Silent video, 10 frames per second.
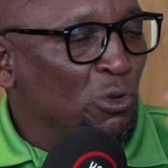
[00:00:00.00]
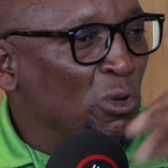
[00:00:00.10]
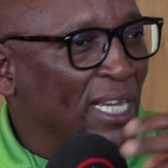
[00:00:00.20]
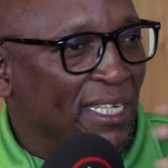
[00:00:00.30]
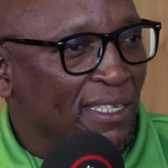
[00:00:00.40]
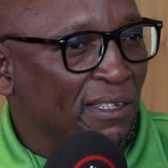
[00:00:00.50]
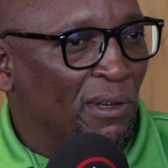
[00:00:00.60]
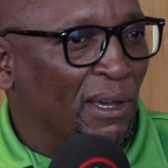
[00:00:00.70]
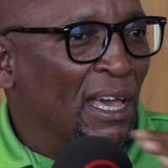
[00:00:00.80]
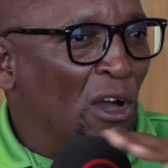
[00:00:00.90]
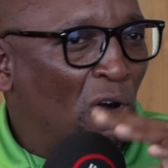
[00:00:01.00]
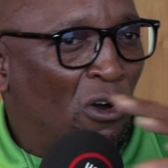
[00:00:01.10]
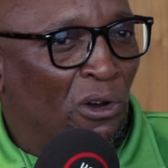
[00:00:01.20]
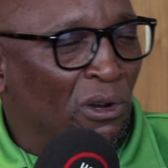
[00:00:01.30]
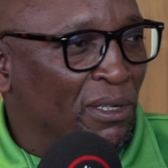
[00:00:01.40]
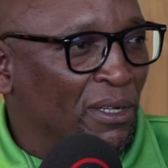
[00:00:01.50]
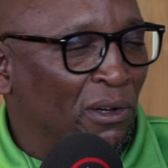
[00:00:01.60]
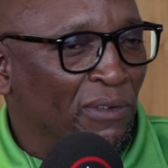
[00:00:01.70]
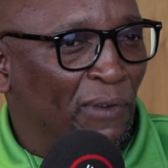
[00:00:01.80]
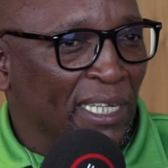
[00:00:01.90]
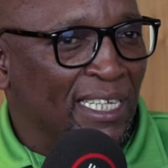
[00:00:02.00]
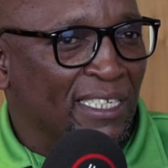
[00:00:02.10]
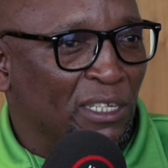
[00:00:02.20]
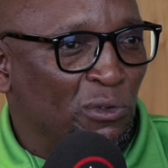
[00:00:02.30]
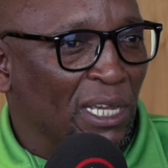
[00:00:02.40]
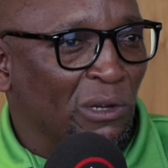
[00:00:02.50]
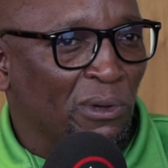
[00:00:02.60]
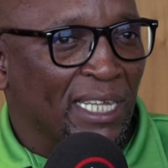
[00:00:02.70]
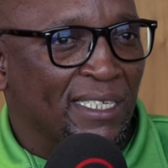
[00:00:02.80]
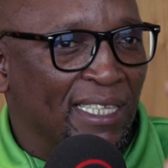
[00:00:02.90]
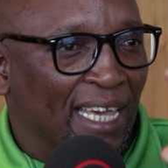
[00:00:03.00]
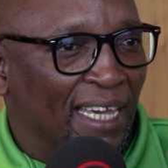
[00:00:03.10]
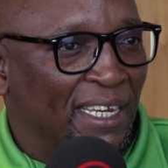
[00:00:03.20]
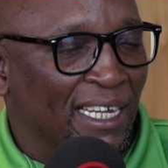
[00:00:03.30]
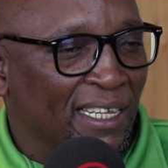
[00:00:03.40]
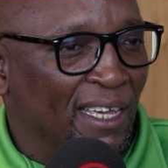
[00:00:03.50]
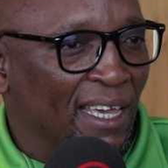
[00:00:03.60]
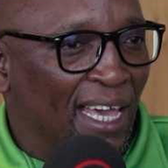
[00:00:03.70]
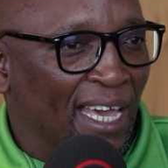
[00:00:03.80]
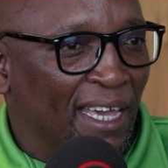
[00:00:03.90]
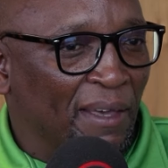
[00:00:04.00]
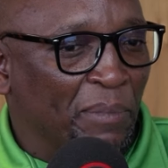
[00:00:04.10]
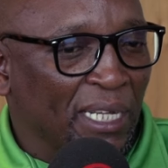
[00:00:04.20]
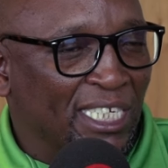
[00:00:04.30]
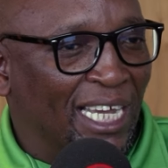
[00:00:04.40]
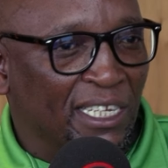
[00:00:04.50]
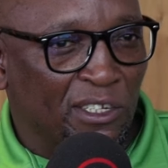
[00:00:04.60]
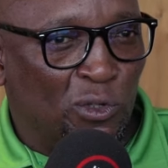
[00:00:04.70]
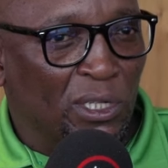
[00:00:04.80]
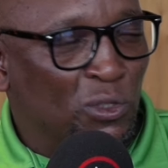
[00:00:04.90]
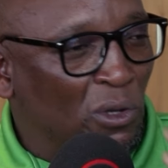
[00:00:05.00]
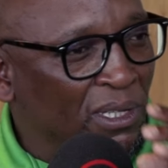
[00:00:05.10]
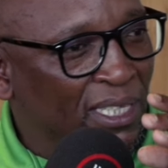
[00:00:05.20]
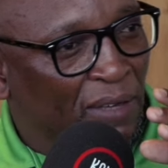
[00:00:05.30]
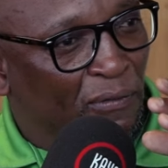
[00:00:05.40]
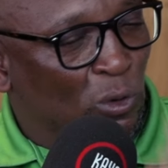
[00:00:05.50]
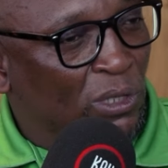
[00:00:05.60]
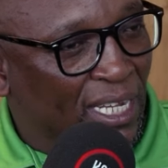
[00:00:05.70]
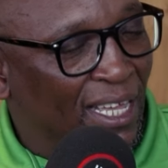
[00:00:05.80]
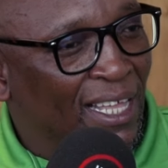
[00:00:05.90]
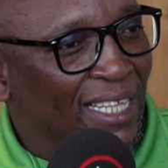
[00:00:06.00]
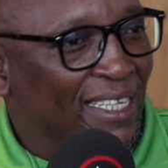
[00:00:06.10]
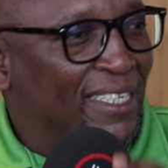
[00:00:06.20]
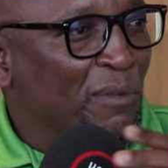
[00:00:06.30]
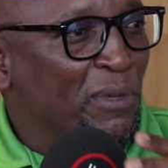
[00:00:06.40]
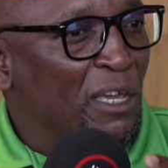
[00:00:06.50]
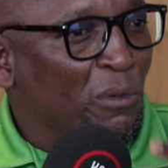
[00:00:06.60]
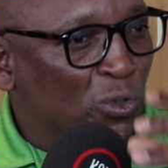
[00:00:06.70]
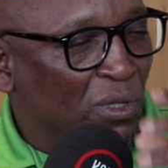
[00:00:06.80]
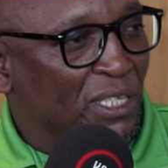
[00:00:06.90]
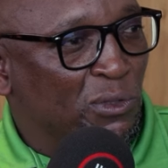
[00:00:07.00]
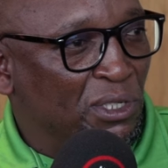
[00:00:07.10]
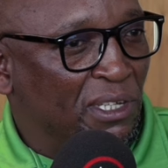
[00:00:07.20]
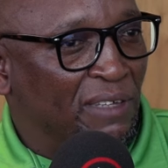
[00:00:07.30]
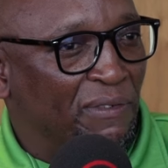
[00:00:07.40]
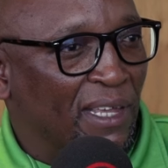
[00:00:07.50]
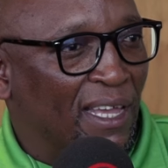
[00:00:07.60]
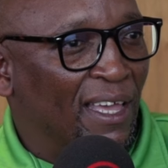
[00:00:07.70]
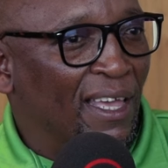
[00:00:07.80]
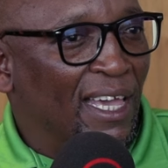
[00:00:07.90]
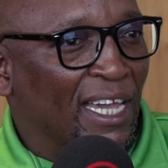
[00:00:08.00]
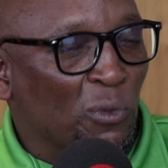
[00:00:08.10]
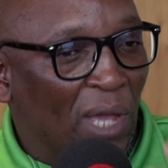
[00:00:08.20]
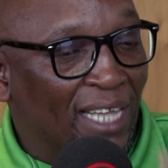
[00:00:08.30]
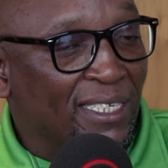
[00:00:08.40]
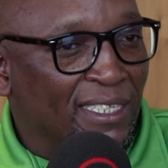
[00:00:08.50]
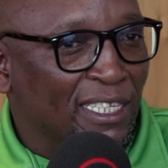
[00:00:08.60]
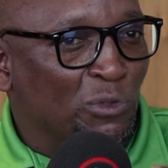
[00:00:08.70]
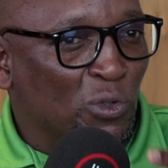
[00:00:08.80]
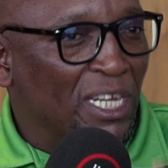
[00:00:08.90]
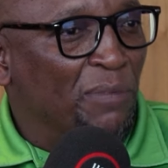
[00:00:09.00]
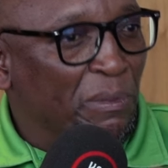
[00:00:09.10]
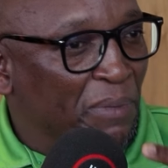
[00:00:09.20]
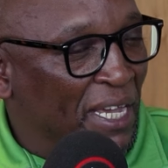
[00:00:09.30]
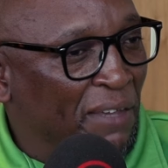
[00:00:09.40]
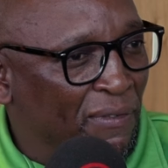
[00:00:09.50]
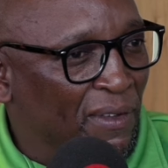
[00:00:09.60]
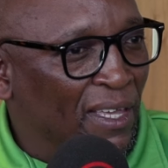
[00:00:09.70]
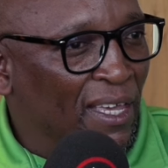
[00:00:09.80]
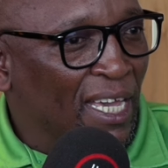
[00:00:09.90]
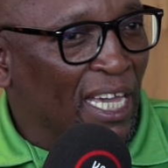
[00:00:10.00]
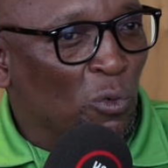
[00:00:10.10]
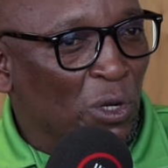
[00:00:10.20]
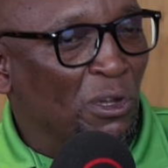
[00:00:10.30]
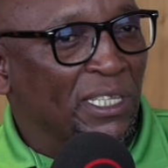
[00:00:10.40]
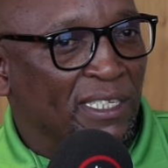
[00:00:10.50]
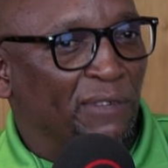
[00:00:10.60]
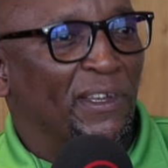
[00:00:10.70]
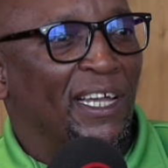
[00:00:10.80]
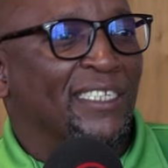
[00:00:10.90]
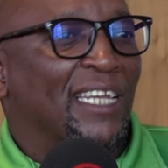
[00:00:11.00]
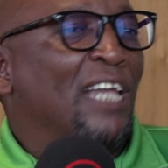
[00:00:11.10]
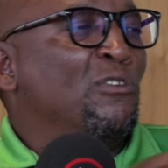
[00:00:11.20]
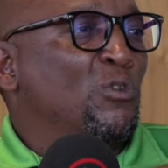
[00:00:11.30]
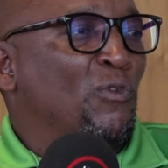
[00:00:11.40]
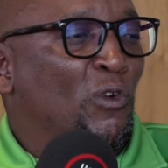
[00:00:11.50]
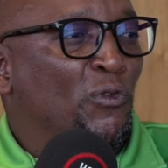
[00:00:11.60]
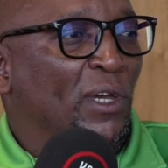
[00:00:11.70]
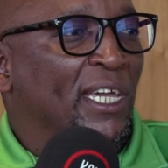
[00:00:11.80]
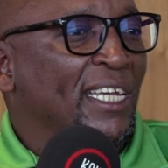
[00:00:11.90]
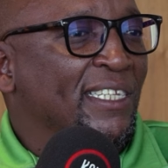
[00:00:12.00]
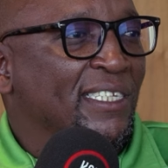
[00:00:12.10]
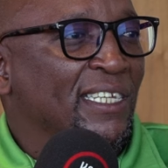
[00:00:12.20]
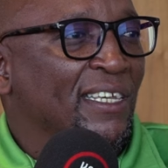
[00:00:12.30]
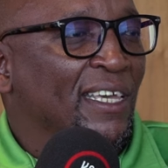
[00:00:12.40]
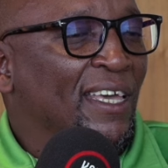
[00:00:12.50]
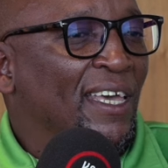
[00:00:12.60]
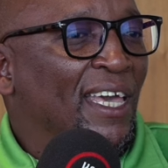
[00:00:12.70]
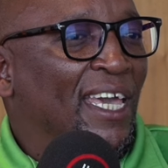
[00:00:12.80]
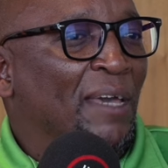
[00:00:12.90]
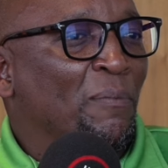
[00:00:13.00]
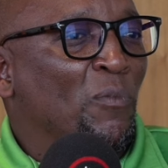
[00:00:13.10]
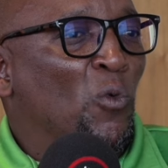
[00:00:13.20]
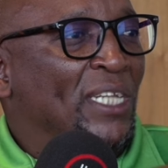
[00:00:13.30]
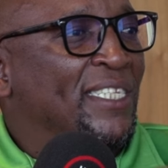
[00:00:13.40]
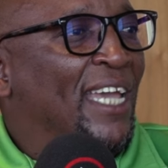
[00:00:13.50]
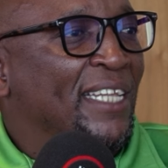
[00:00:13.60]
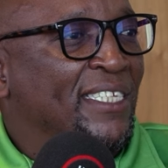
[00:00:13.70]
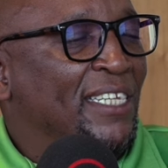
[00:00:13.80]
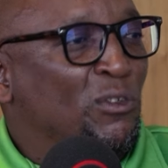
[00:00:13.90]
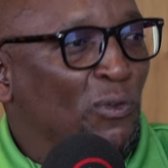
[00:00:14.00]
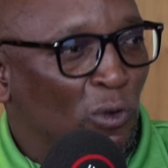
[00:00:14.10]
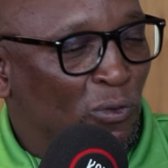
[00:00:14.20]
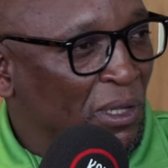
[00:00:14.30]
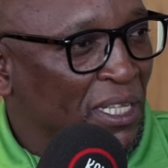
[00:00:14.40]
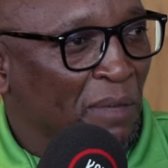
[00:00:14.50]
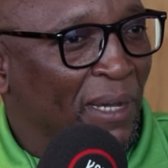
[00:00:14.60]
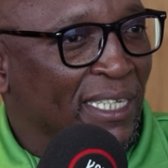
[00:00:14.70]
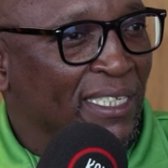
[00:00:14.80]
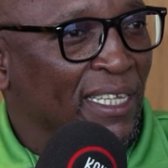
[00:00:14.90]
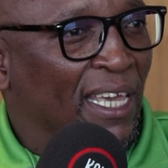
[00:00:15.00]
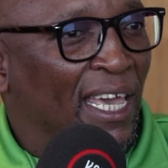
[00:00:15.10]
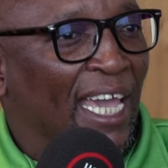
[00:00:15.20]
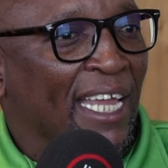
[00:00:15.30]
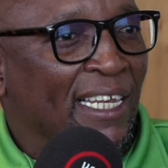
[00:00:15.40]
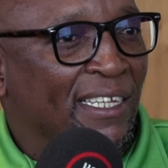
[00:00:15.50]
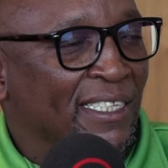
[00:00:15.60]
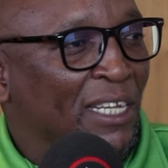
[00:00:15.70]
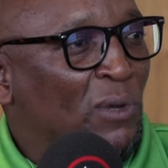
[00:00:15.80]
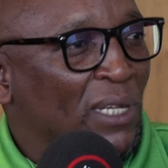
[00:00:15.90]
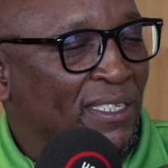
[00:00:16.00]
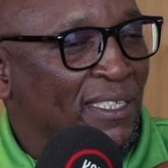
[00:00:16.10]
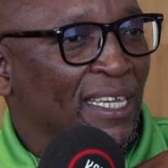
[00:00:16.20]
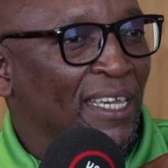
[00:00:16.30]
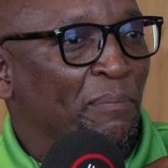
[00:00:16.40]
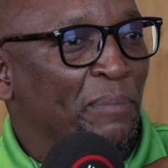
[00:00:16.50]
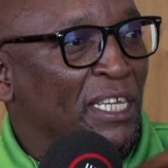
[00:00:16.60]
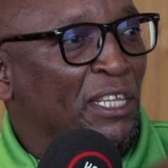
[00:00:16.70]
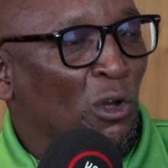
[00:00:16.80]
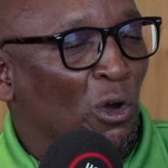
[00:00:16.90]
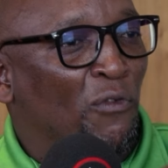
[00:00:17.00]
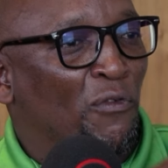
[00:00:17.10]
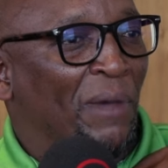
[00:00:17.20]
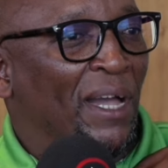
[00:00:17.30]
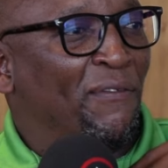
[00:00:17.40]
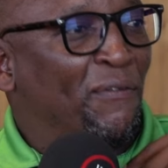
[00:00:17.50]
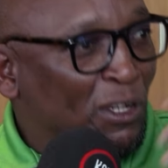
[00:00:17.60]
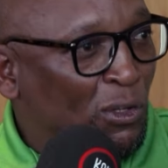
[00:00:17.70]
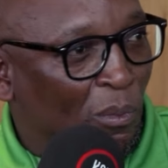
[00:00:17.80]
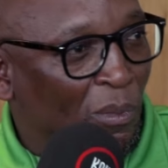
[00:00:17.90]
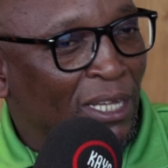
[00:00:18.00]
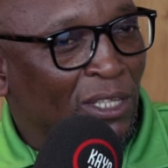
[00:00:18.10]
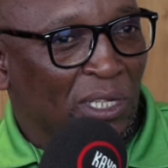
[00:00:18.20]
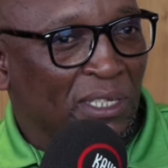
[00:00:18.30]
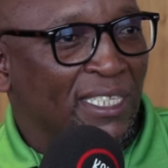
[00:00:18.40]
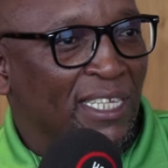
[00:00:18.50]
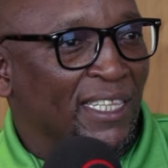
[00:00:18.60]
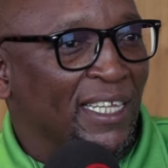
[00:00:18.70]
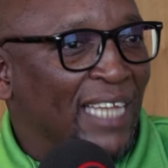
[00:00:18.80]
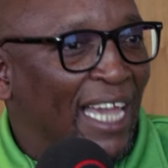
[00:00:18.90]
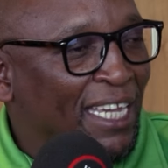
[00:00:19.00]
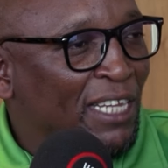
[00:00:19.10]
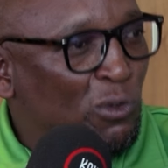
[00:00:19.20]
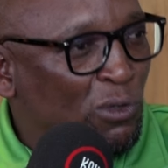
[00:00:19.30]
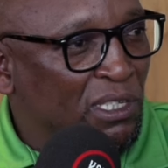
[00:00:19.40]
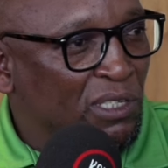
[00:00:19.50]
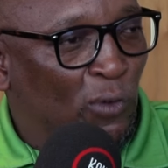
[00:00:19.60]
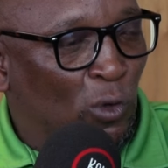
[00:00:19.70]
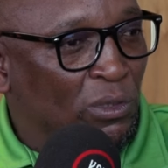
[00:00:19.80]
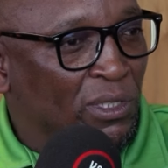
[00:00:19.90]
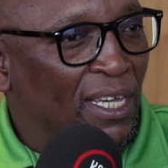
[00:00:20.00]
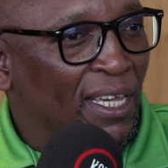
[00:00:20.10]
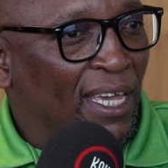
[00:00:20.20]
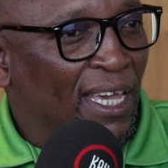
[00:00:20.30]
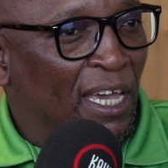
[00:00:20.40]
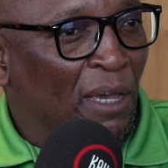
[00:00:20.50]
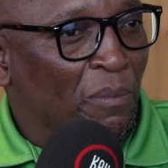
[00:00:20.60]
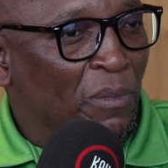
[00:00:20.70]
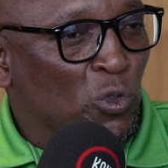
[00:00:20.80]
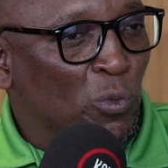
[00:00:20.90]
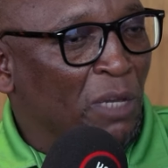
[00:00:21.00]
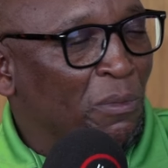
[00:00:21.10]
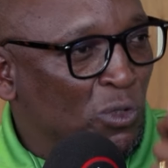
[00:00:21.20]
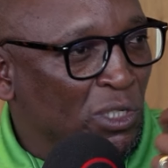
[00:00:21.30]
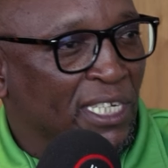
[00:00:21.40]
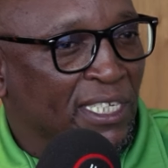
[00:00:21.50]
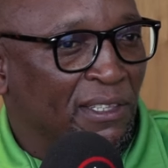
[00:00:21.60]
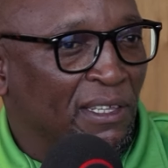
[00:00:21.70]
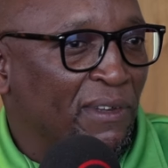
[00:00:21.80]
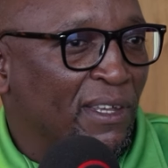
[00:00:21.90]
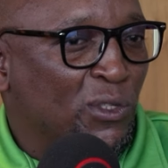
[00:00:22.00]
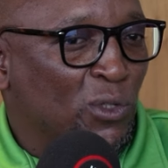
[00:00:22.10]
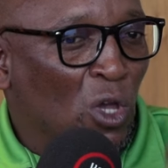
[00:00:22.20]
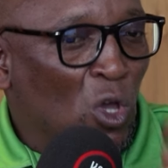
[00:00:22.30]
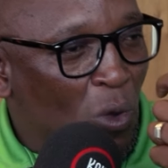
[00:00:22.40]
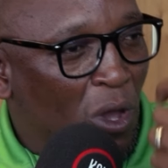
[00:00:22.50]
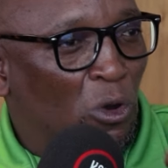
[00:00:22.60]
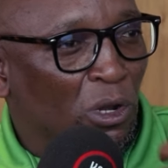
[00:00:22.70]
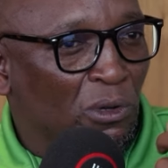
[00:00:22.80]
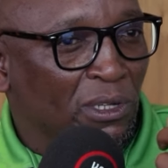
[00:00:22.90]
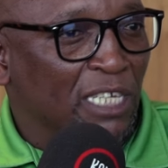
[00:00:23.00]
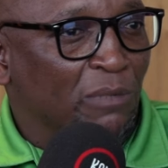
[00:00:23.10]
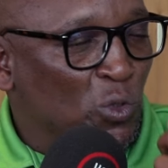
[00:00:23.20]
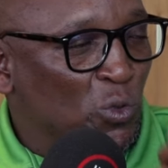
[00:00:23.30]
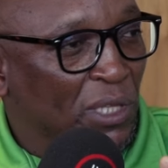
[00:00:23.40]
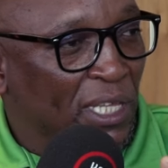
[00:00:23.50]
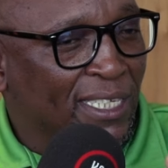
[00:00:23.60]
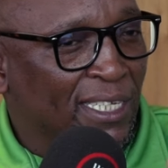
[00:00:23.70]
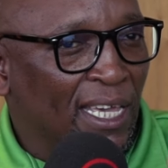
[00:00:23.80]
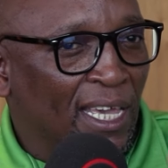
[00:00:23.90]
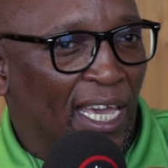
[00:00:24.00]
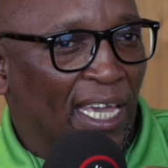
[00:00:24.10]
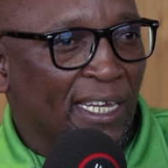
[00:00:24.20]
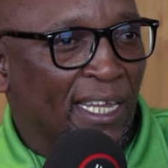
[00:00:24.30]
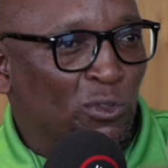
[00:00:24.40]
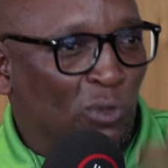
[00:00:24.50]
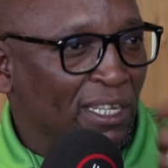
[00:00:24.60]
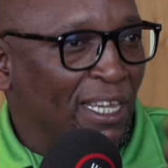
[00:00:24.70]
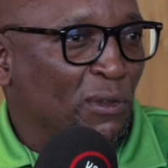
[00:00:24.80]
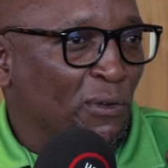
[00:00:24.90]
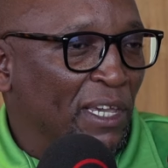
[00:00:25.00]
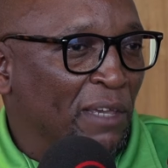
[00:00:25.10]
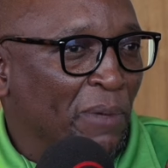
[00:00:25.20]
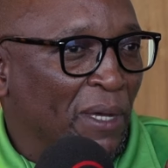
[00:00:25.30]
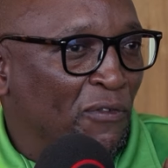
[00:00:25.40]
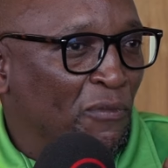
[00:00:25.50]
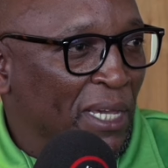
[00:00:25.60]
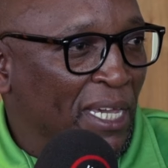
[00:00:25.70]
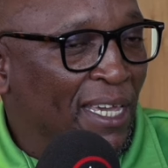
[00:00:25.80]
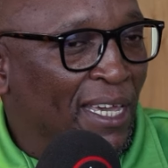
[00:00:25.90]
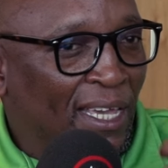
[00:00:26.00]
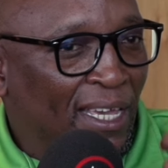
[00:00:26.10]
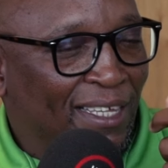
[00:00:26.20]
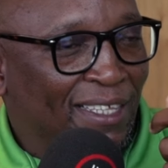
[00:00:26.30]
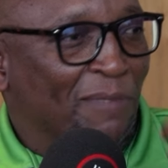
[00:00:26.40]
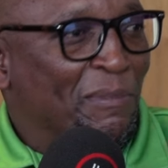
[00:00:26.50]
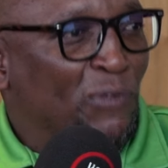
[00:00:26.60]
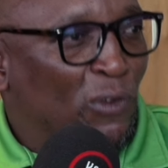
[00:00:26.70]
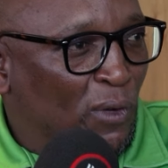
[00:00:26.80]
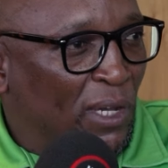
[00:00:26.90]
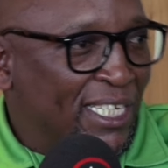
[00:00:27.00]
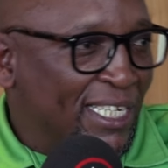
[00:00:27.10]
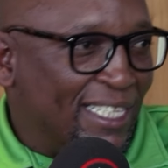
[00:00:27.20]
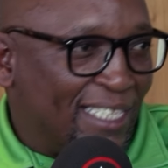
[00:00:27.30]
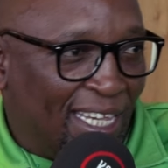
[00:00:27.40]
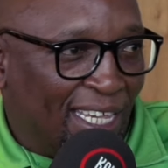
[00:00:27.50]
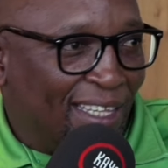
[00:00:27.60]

You look at it. You know, all all factors that you can look at, they are really uh, being challenged. So it's only the voter that can be able to rescue South Africa, and we are asking them to really be brave. Uh, we know it's difficult. I used to vote for ANC. Um, one day I decided to vote for another party, and that was the beginning of my freedom to understand that I can use this vote um, to be able to change South Africa. So we are calling on them to do that. And uh, 29th of, April, of May, they must vote for Action SA.